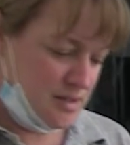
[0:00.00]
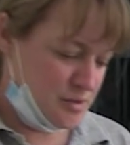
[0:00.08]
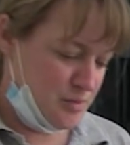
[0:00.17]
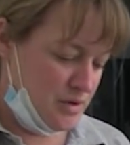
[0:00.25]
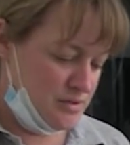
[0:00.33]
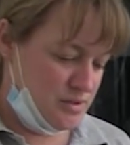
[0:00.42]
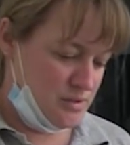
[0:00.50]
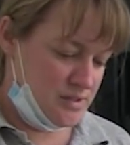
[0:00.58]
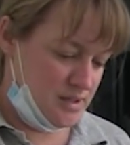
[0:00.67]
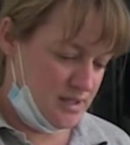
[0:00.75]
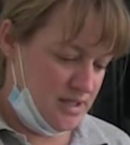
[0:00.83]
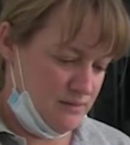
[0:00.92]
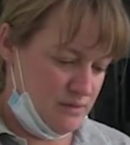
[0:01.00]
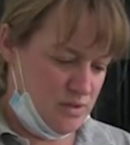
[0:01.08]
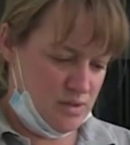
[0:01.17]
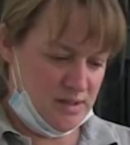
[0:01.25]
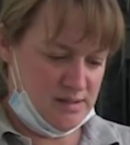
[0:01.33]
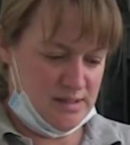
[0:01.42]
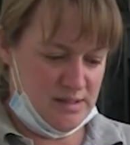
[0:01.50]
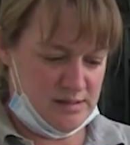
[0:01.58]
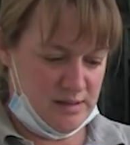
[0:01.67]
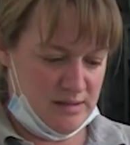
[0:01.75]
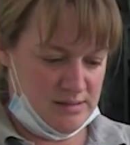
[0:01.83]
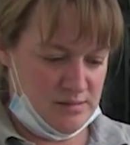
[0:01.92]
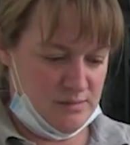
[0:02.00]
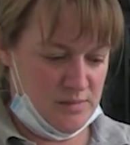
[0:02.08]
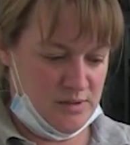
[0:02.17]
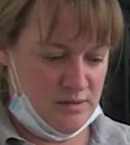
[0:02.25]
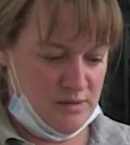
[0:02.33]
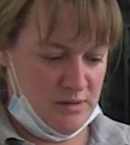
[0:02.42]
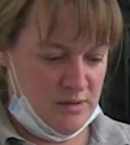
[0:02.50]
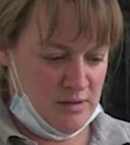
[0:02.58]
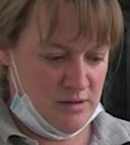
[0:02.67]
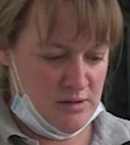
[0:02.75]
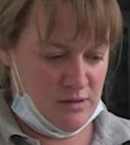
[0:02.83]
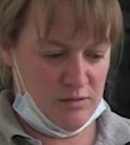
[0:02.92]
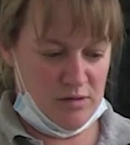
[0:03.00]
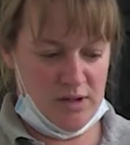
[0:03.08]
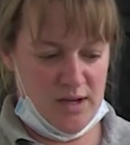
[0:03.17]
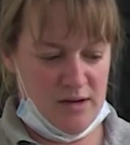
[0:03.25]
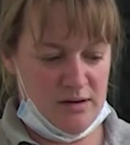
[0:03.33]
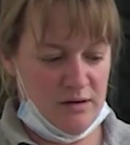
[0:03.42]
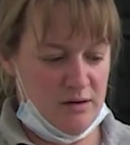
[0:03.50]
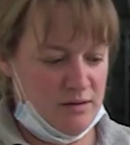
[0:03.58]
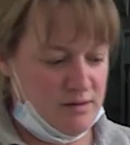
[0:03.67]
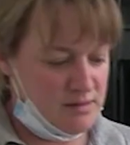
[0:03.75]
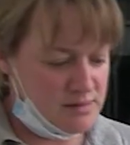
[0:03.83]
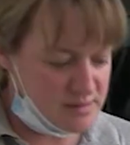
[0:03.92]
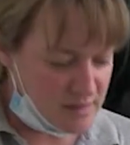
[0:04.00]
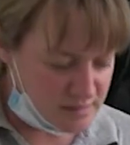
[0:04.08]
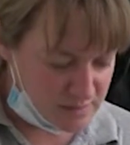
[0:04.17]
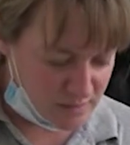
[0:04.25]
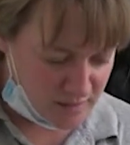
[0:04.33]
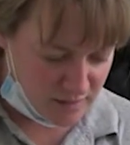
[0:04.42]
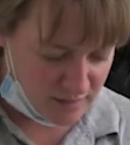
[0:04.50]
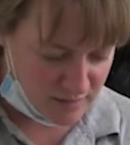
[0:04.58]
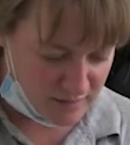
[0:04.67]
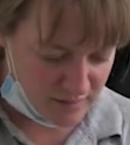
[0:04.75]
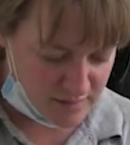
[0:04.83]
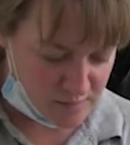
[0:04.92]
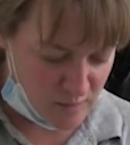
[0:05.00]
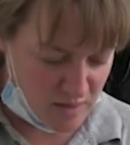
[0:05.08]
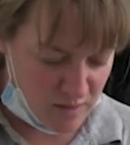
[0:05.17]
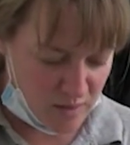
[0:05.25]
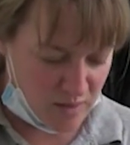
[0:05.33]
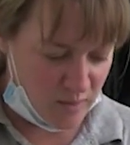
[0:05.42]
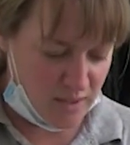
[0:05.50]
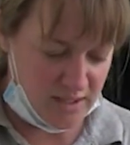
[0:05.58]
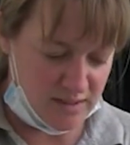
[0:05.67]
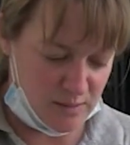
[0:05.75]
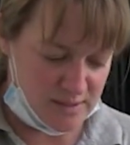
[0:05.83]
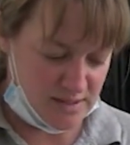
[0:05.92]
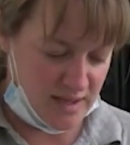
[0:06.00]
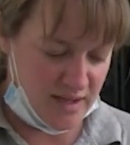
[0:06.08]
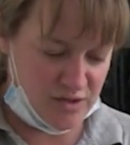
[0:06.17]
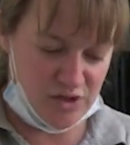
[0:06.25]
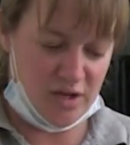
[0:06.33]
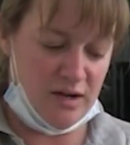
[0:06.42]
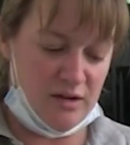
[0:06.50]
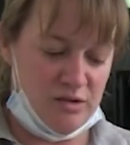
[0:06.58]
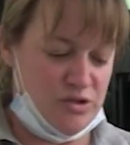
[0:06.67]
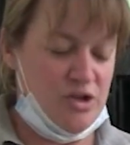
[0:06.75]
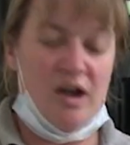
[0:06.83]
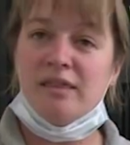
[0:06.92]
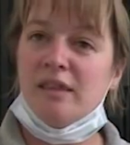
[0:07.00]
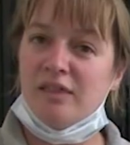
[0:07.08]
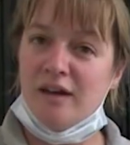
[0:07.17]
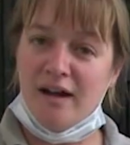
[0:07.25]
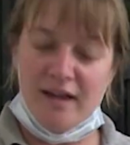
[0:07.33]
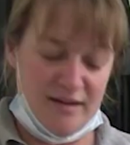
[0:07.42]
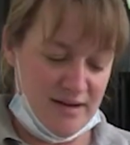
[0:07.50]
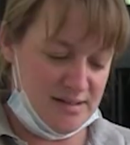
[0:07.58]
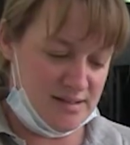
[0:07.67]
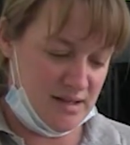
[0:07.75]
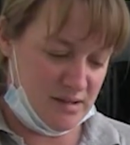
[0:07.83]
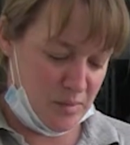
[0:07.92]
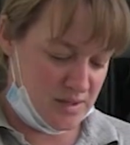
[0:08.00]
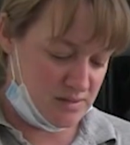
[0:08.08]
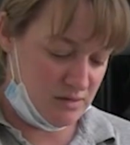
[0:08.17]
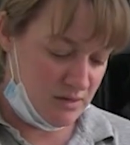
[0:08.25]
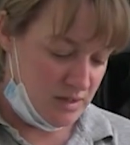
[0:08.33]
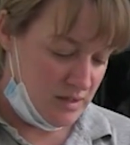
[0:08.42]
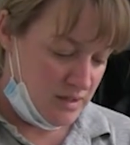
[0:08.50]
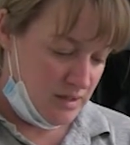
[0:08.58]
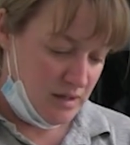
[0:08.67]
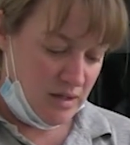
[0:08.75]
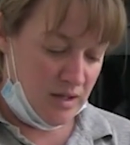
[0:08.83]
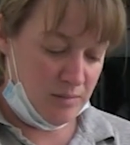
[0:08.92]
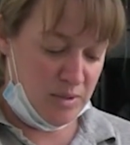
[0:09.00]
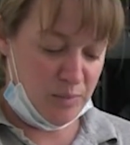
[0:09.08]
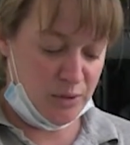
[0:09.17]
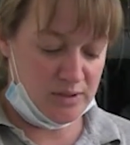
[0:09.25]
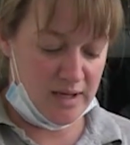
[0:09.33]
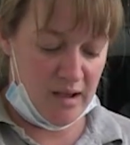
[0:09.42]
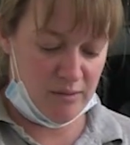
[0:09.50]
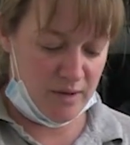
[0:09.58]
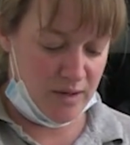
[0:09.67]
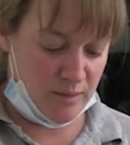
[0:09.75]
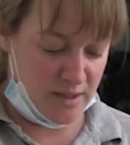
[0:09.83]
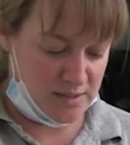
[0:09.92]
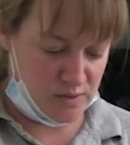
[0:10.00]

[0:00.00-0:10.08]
Dr. Barnes used on Kivu. You can see it's got some gorilla hair stuck to it as well, where it went into his leg. She got a good shot in the thigh, a nice thick muscle. Um, he pulled it out right away,